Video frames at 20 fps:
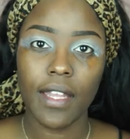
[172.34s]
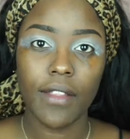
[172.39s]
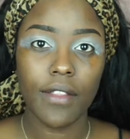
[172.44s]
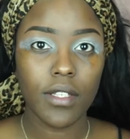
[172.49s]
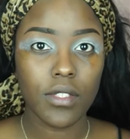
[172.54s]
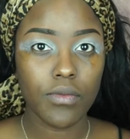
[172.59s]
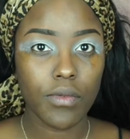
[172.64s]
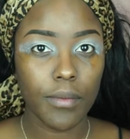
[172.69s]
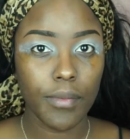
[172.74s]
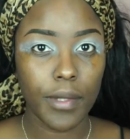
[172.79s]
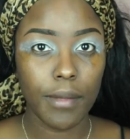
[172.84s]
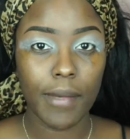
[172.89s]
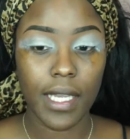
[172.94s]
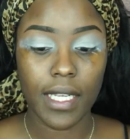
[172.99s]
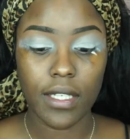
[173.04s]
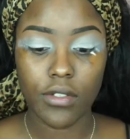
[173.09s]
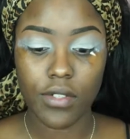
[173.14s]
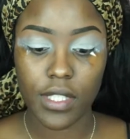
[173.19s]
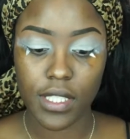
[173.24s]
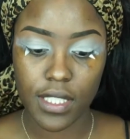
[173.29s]
this will be
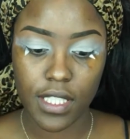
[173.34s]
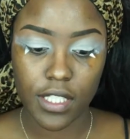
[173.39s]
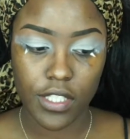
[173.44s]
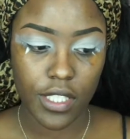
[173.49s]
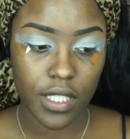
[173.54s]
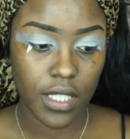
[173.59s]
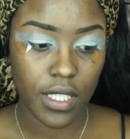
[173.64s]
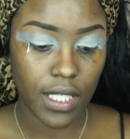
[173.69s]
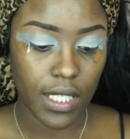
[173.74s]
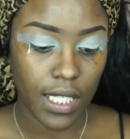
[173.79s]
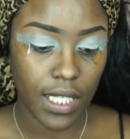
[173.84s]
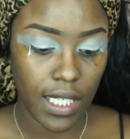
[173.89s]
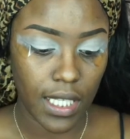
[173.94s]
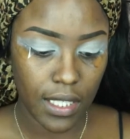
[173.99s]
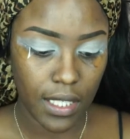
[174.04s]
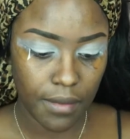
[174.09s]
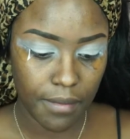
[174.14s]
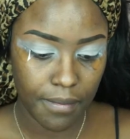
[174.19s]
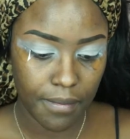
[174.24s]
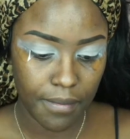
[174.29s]
my transitioning
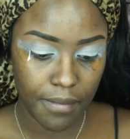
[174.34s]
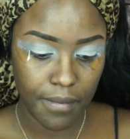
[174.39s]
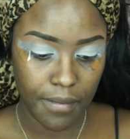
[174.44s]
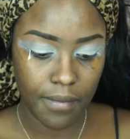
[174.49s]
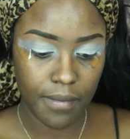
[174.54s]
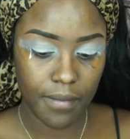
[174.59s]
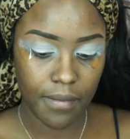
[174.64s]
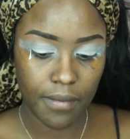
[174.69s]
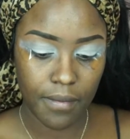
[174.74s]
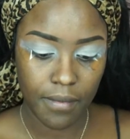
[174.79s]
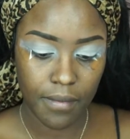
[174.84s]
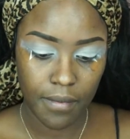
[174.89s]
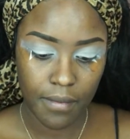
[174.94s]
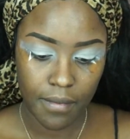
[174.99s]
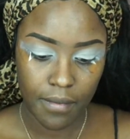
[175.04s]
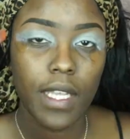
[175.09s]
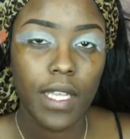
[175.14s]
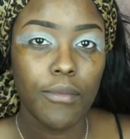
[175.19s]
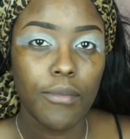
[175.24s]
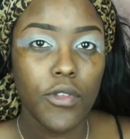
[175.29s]
color.
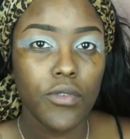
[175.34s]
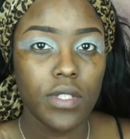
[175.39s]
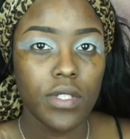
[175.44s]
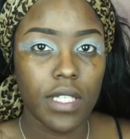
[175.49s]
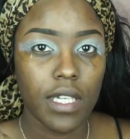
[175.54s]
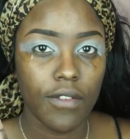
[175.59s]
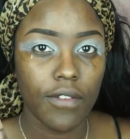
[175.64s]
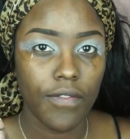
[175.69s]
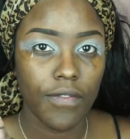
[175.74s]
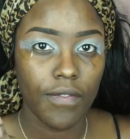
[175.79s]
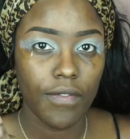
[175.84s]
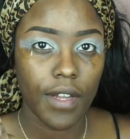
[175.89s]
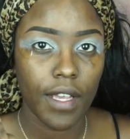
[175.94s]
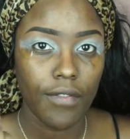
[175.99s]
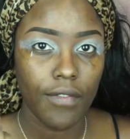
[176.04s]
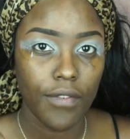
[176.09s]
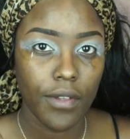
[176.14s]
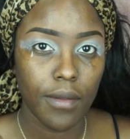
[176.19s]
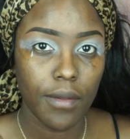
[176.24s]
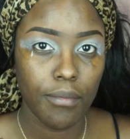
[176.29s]
I'm using a
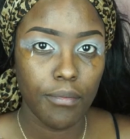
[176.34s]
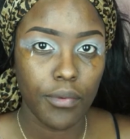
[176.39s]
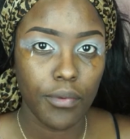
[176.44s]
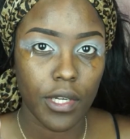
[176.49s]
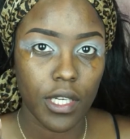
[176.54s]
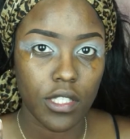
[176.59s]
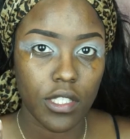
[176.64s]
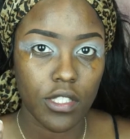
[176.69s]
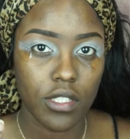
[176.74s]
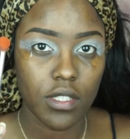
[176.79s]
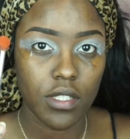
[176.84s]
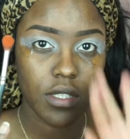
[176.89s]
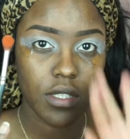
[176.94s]
fluffy brush,